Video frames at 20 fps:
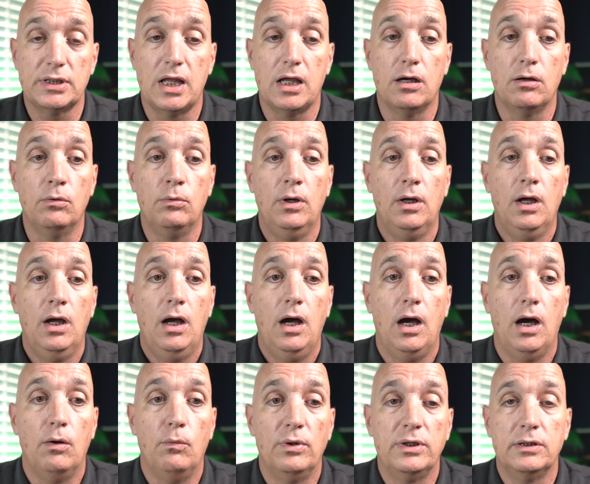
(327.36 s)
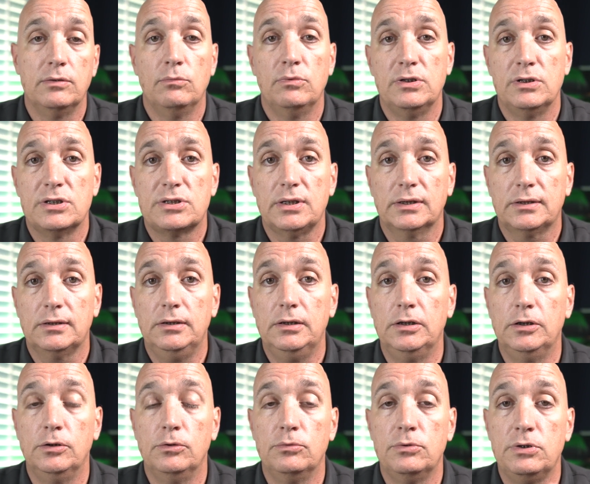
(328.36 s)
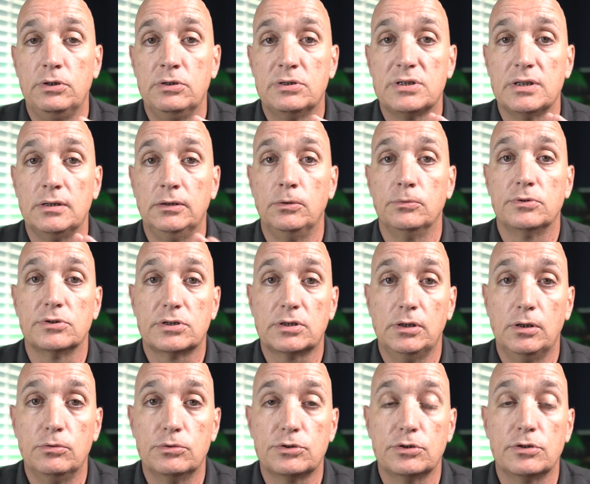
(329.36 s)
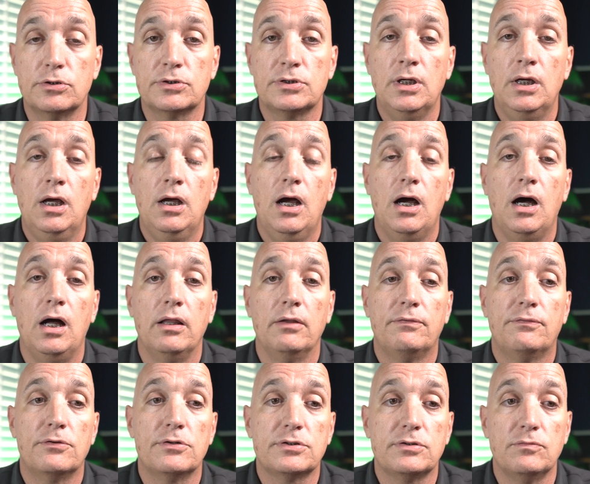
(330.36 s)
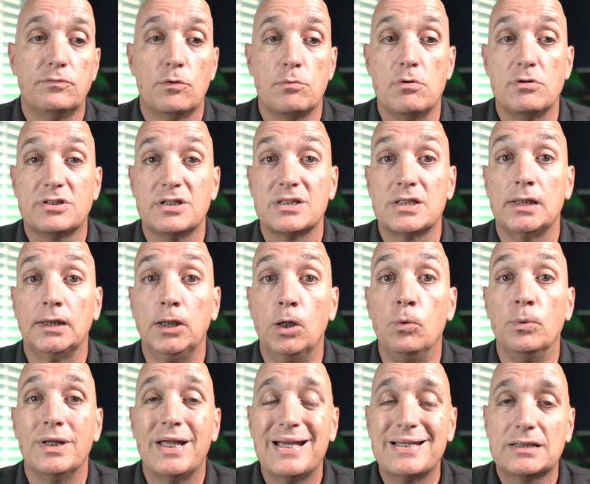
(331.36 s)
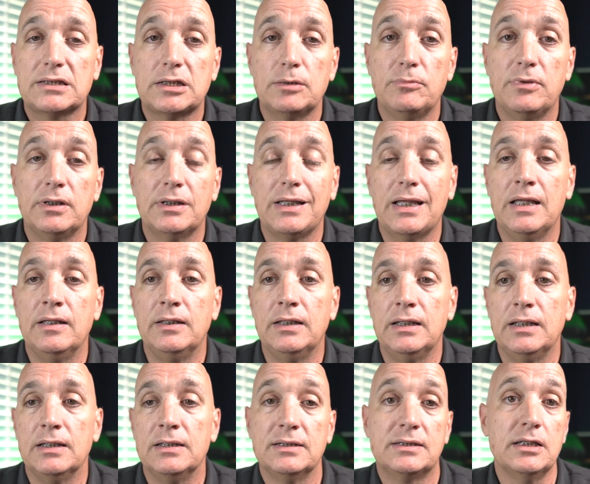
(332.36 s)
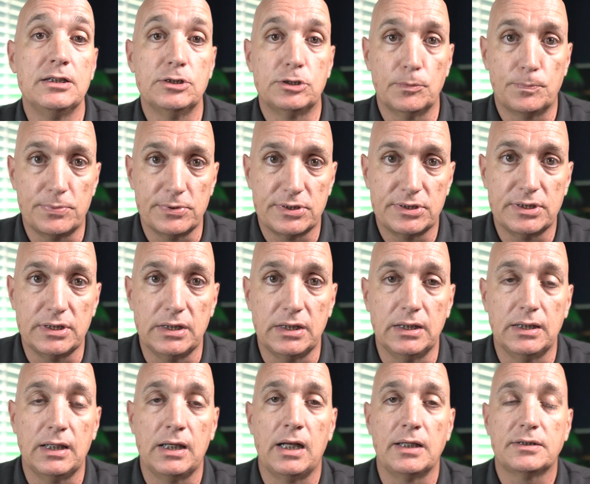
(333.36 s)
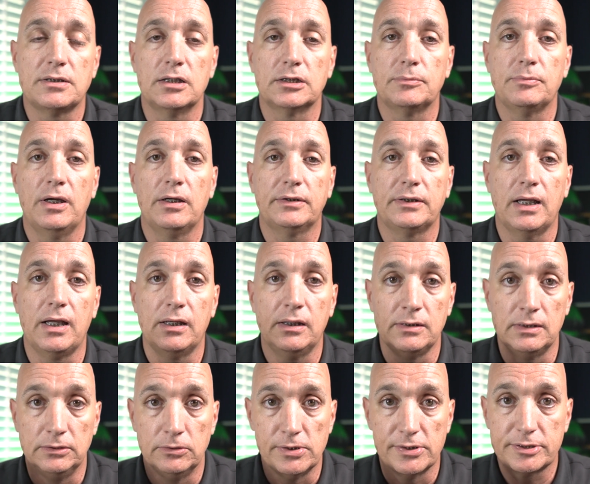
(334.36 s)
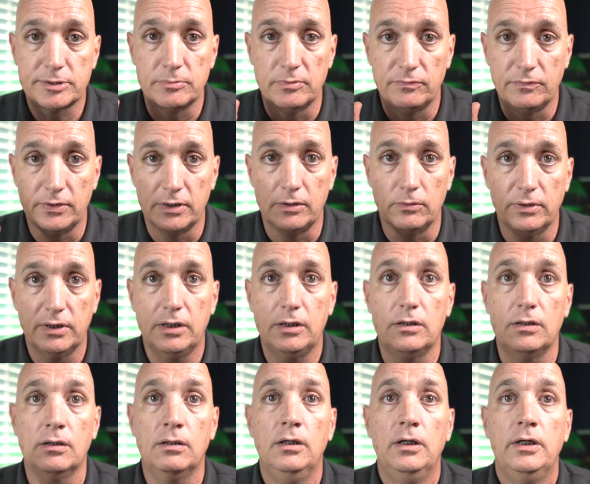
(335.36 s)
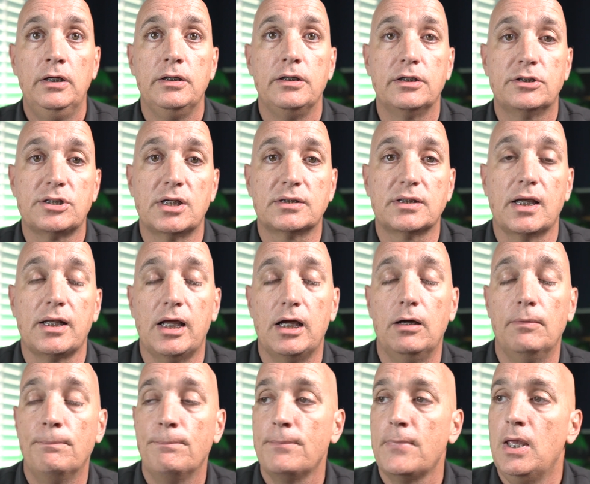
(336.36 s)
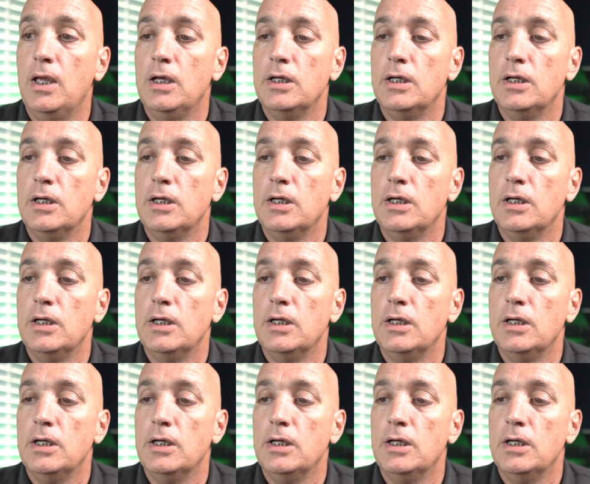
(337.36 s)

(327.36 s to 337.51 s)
Now, when you select a loan, you send loan disclosures. First and foremost is the loan estimate and the intent to proceed. And I talked about that in the loan estimate video here. You can check that out.